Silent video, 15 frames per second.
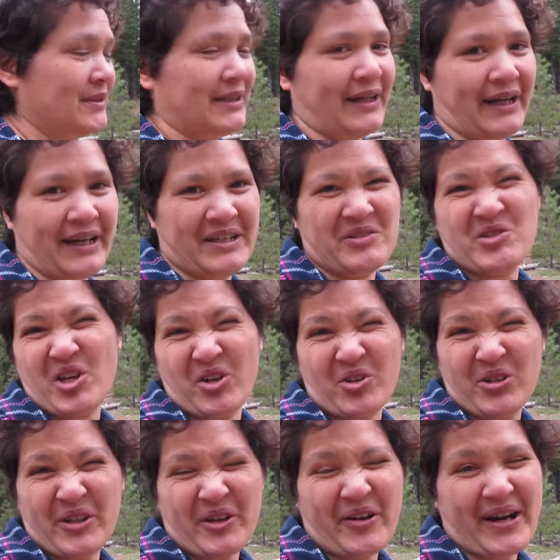You saw
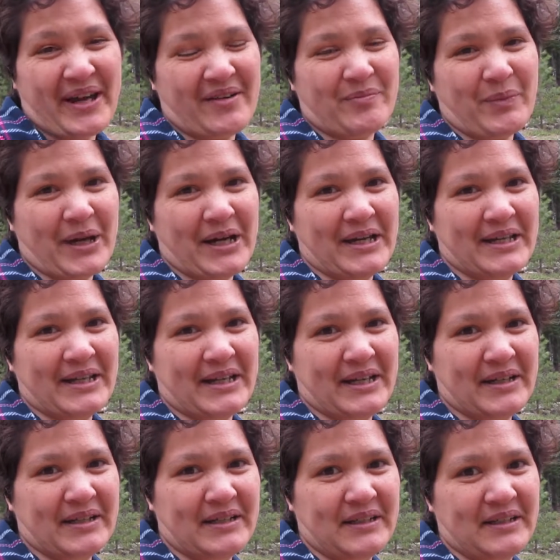earlier I have
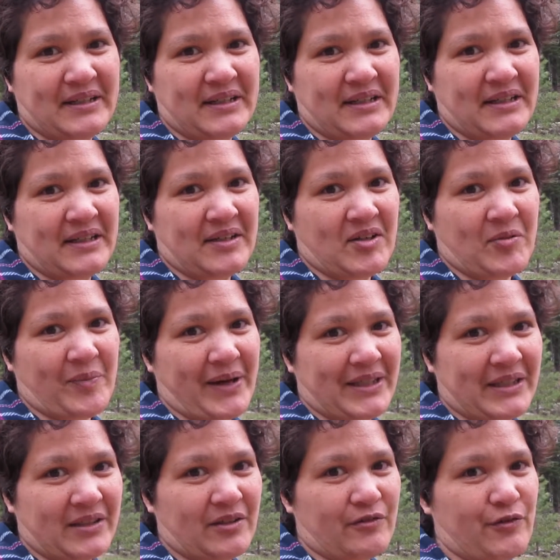my my
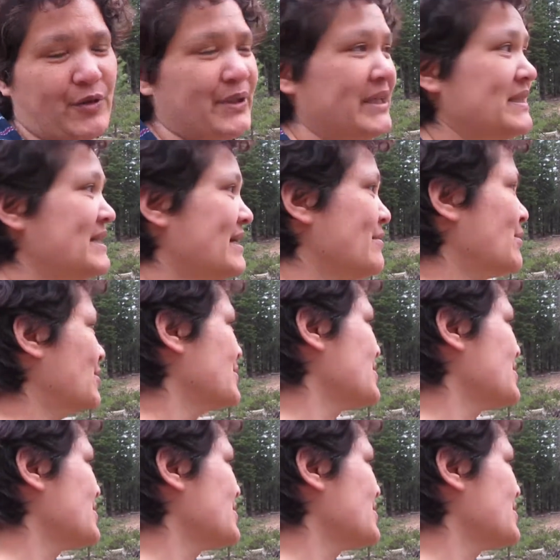little folding table,